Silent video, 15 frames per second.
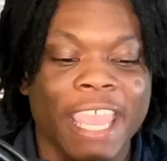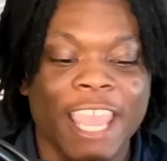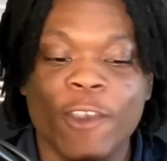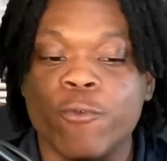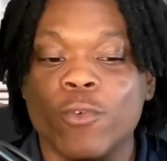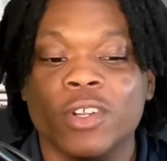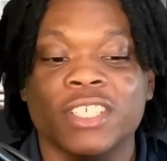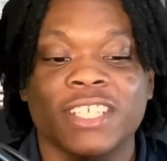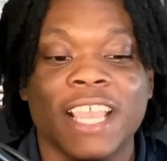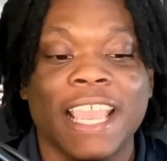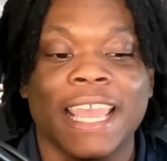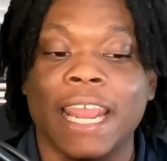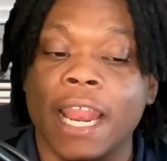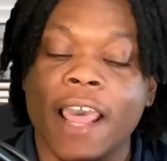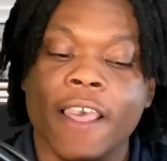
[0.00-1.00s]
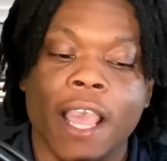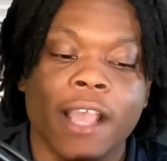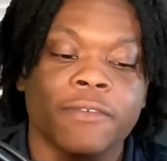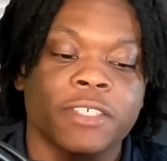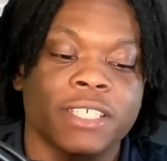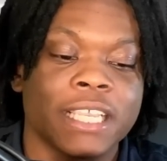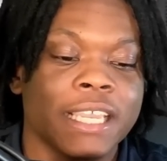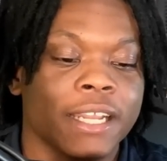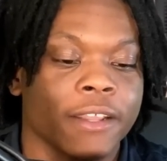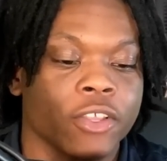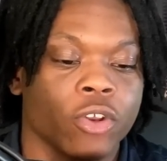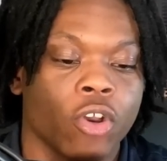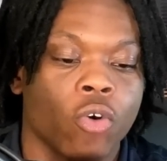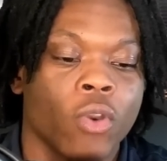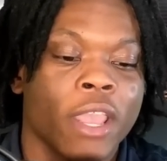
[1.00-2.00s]
if we're saying, and I've seen it,
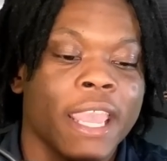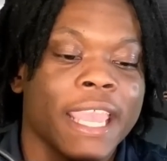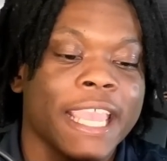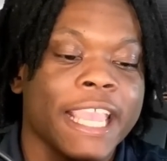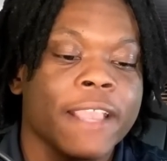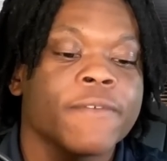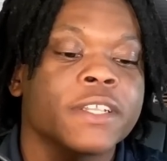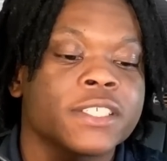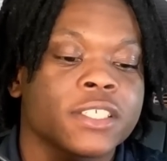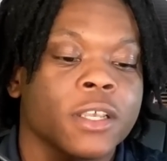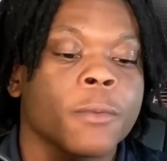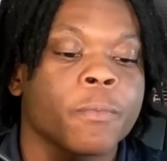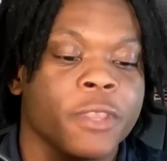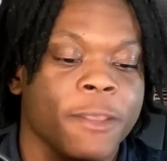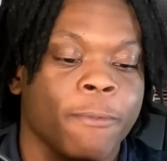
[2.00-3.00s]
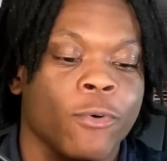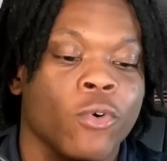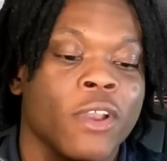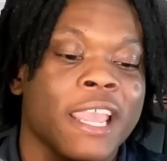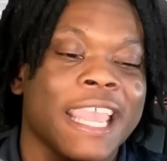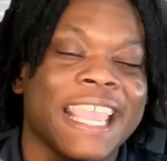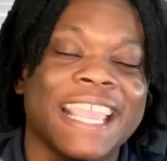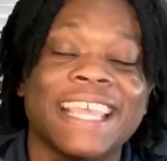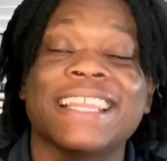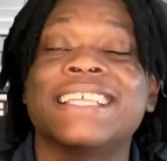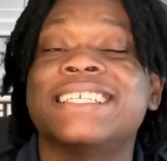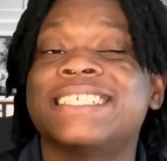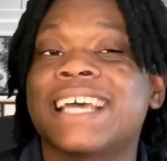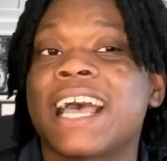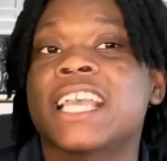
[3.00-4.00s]
you know, even some people in
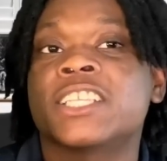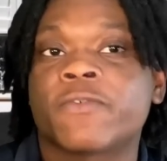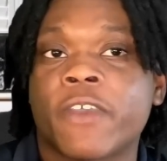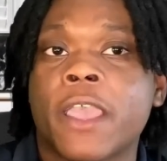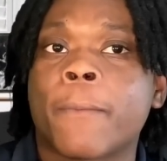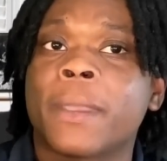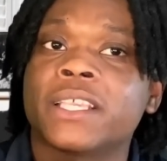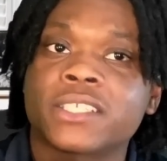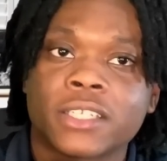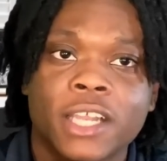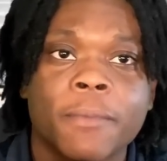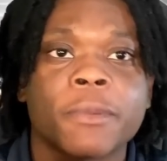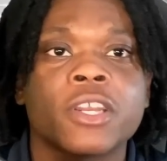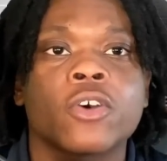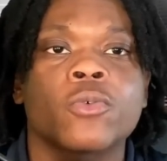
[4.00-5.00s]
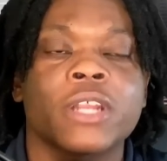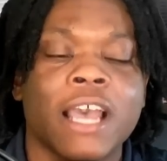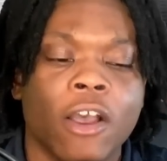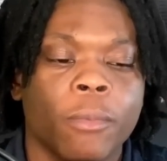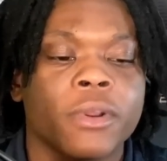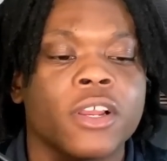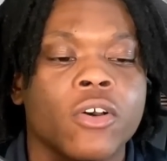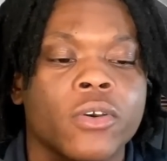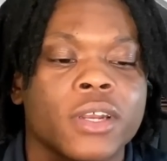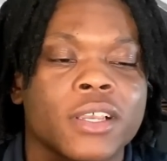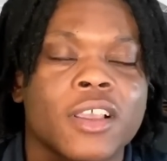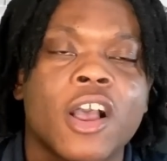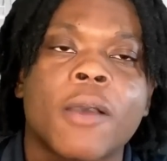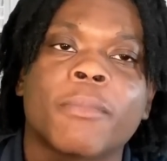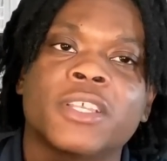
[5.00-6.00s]
the Giants fan base, and let me know down below in the
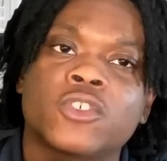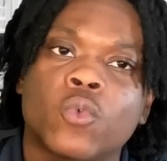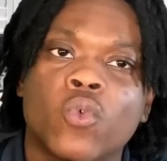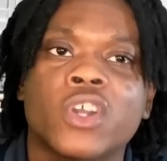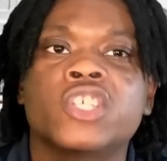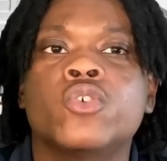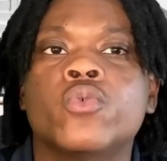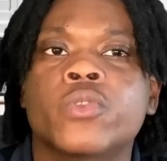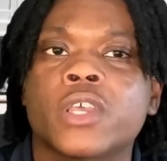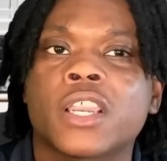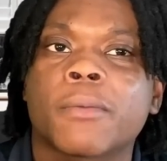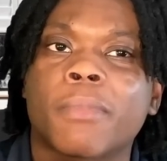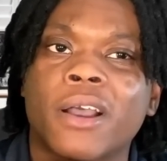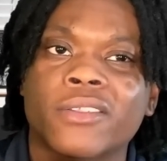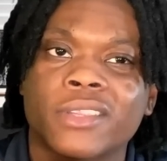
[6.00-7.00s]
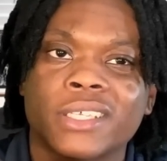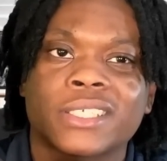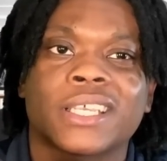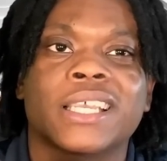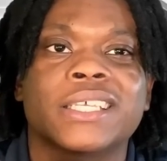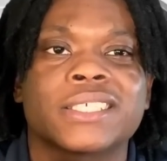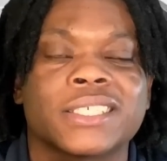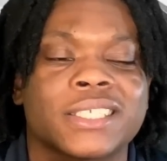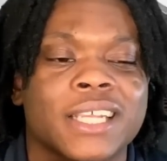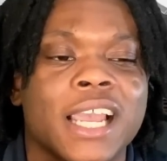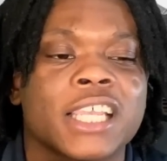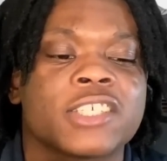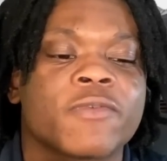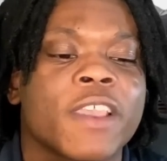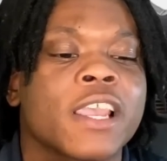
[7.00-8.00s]
comments what you think about this as a
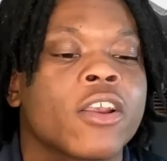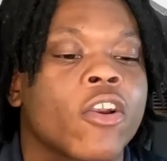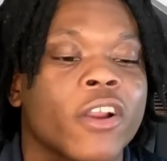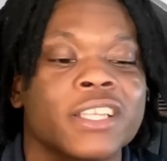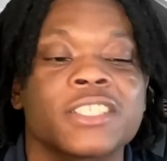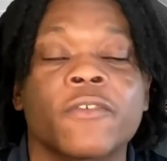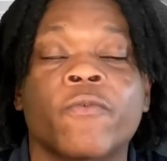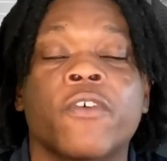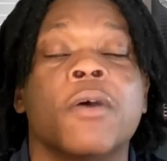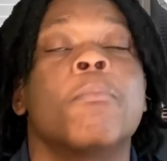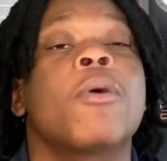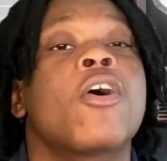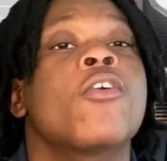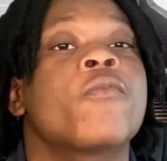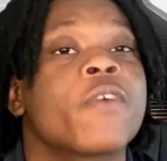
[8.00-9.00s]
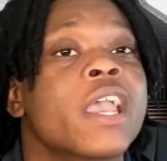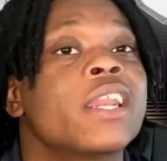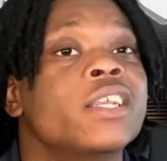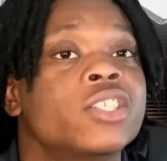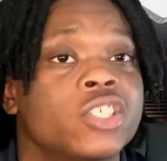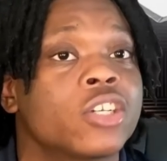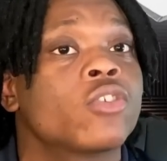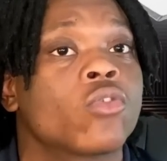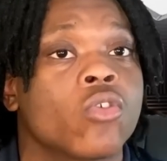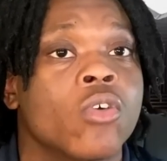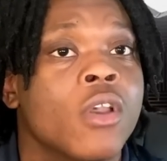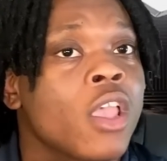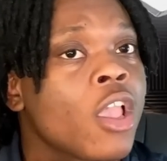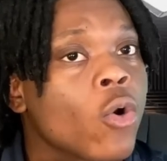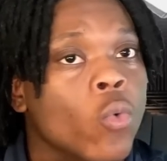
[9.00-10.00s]
Giants fan or as a football fan in general
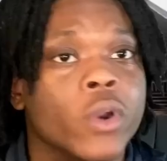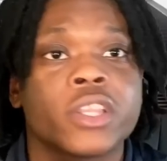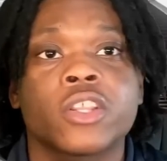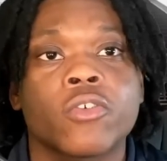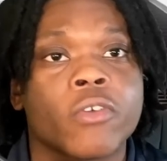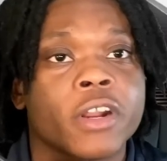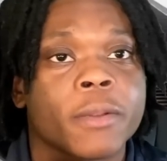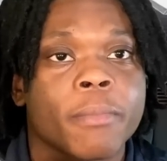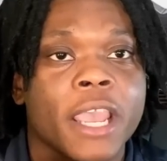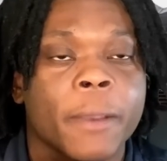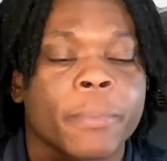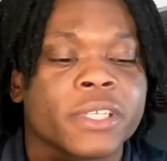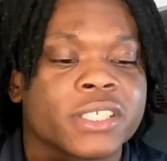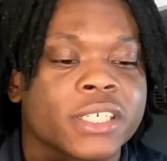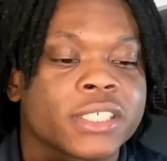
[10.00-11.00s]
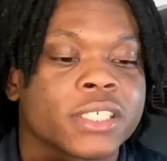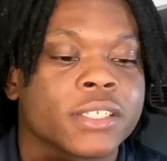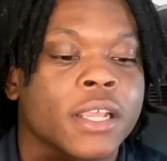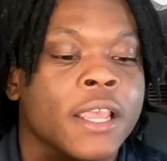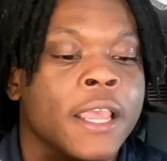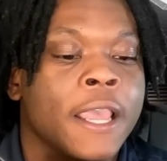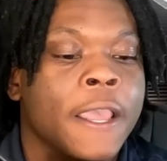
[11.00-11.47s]
with the running back position.